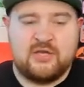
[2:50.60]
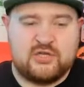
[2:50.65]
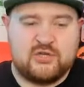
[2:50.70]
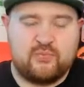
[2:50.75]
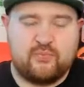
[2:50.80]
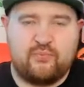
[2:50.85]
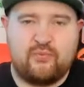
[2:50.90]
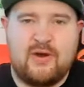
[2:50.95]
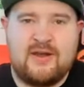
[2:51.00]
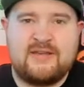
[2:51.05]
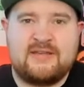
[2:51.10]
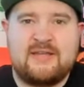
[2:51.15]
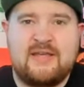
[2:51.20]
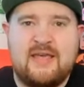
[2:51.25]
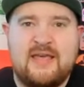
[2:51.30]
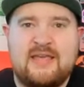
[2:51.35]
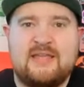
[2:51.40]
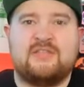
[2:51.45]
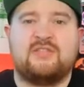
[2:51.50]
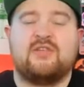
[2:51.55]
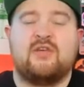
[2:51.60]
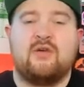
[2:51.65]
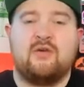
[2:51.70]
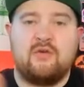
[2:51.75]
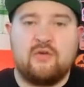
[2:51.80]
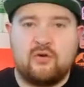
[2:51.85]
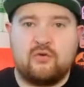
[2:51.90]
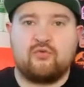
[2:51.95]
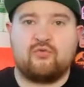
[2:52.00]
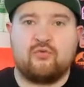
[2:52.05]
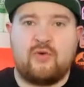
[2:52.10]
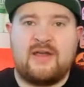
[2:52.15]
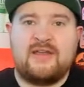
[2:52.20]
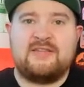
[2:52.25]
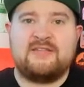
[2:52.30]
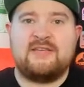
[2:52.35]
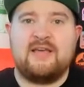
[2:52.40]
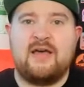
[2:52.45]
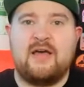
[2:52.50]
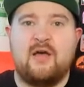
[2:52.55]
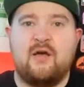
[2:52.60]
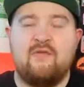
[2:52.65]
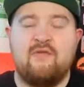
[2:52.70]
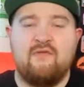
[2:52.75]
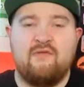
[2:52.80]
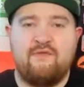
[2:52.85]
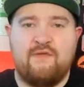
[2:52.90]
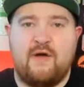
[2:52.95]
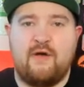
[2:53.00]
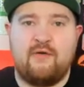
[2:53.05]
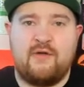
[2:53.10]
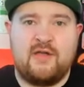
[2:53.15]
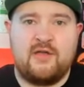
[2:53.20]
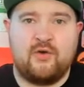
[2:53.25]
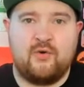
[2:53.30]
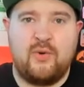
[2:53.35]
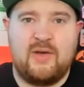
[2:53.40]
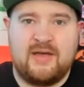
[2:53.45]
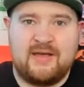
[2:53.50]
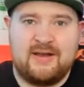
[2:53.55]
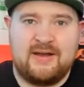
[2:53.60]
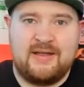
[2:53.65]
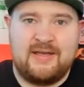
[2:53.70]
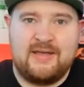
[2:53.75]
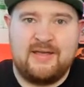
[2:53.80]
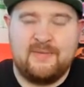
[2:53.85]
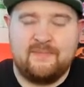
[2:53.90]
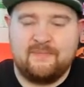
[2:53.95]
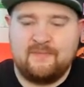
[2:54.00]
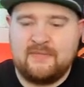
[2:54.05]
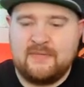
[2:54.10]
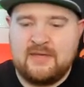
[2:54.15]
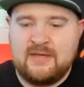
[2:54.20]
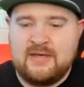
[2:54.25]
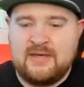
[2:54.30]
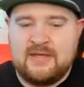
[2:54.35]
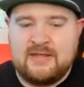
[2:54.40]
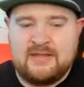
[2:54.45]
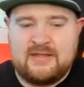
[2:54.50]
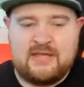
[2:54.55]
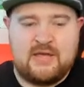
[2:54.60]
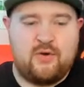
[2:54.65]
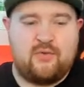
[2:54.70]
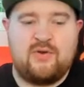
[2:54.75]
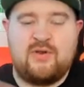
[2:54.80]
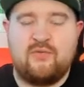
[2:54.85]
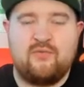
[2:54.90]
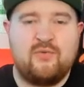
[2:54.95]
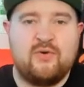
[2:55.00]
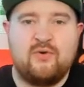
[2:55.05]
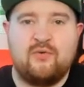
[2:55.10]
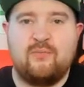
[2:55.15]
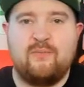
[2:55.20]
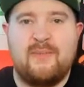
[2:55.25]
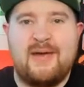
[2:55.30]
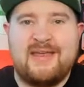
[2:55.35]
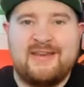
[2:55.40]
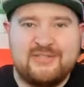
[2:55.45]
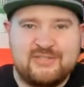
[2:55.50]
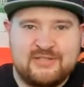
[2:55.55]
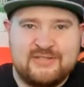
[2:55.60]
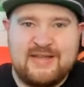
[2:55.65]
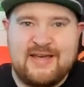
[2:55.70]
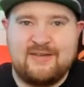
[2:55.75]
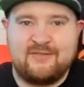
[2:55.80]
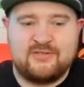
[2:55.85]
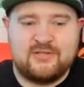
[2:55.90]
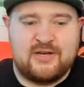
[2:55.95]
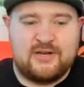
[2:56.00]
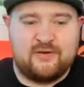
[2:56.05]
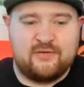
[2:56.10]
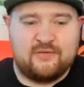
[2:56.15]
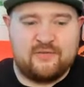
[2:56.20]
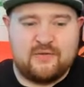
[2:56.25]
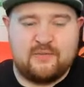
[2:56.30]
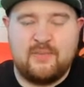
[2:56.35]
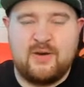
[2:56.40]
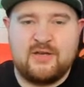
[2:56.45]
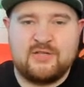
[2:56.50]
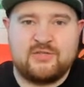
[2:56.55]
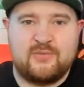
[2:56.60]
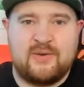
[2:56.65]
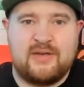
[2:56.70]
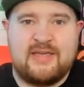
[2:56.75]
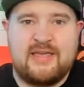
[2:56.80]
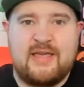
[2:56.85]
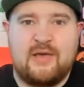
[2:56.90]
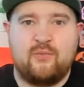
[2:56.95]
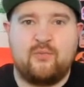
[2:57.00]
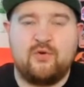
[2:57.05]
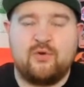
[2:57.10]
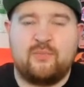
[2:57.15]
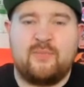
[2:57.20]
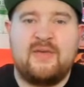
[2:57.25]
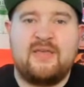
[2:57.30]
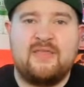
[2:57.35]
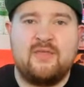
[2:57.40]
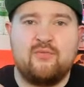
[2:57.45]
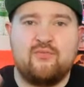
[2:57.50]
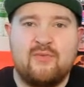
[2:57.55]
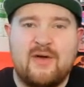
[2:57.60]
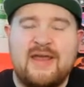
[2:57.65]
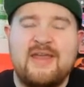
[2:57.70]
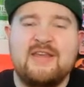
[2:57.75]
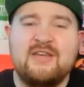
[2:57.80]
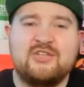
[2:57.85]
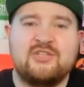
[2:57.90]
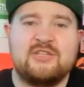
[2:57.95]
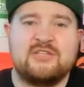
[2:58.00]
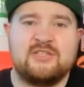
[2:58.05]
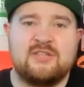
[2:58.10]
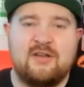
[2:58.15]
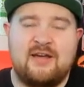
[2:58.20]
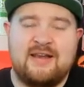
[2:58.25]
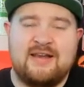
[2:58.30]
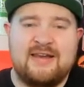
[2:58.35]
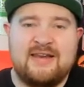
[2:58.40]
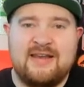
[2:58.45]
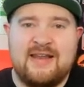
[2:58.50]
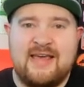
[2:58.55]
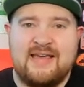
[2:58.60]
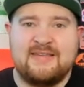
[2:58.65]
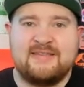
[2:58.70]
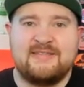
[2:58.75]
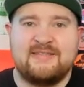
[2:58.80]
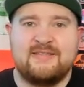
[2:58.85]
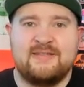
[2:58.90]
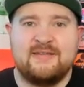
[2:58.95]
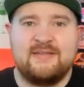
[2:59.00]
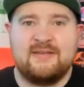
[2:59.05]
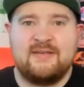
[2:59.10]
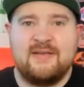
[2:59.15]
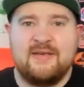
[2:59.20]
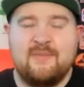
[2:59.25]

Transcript: The spread is greater very quickly. The only real major downside of the Master Mike here would be the range is slightly less.